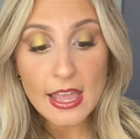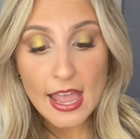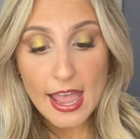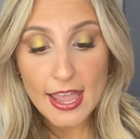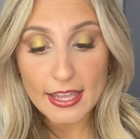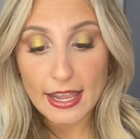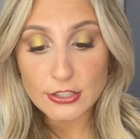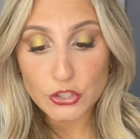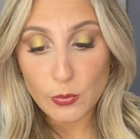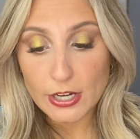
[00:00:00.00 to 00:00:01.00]
and I
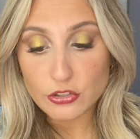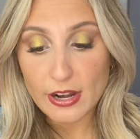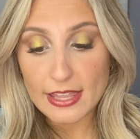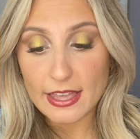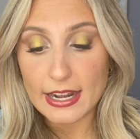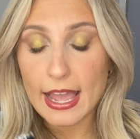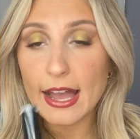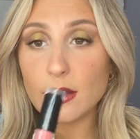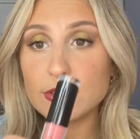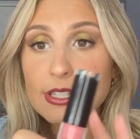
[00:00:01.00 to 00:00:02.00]
do want to try that
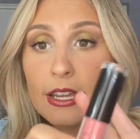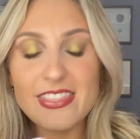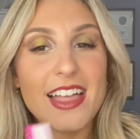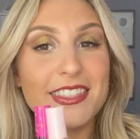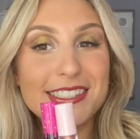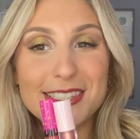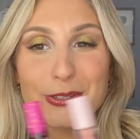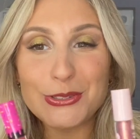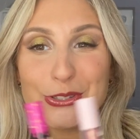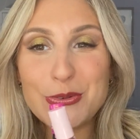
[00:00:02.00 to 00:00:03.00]
out. And this
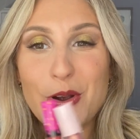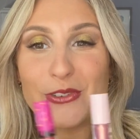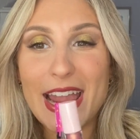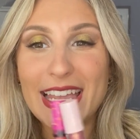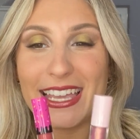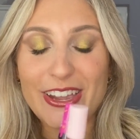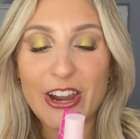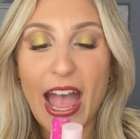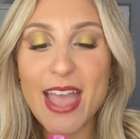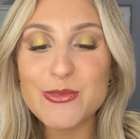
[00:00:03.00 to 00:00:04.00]
little duo right
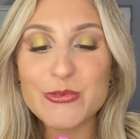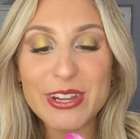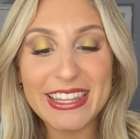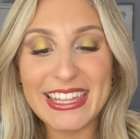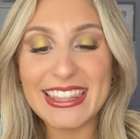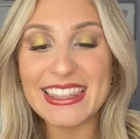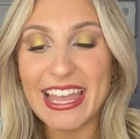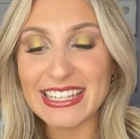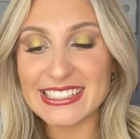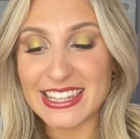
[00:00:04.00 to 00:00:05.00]
here, I really
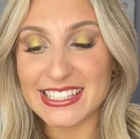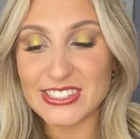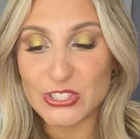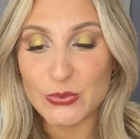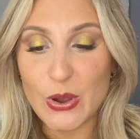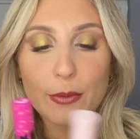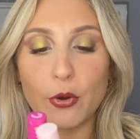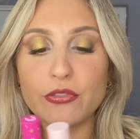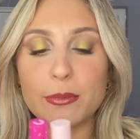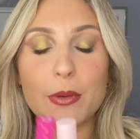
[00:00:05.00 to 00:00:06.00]
liked this duo,
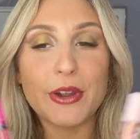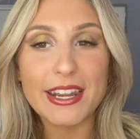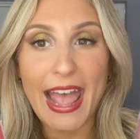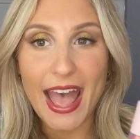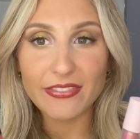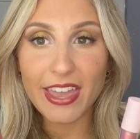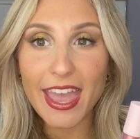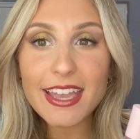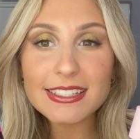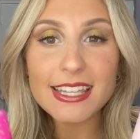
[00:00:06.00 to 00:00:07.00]
both from the brand Half
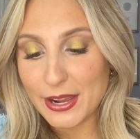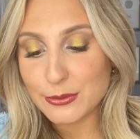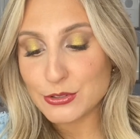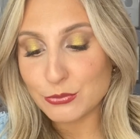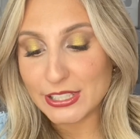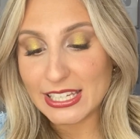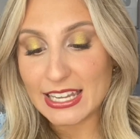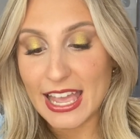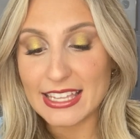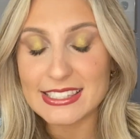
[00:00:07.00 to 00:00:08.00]
Caked. It was really
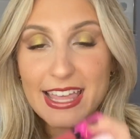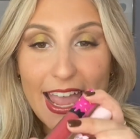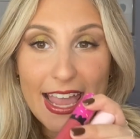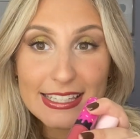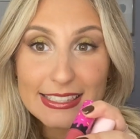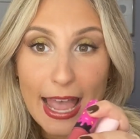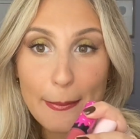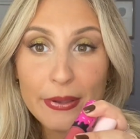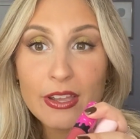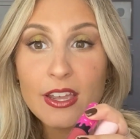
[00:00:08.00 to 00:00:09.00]
nice. The
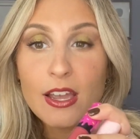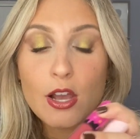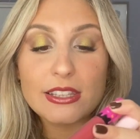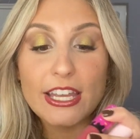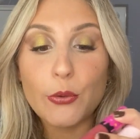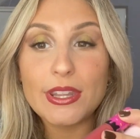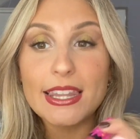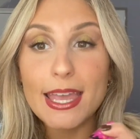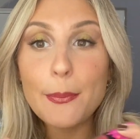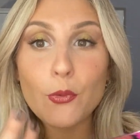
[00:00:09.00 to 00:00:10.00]
ASAP liquid
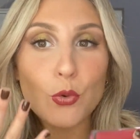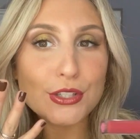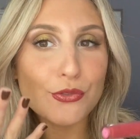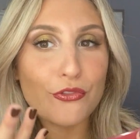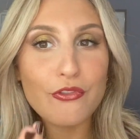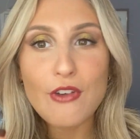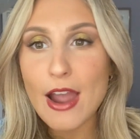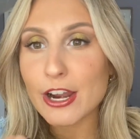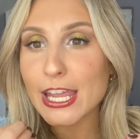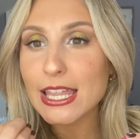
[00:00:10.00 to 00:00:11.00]
lip was
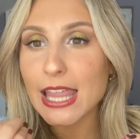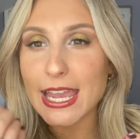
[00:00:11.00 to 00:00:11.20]
very like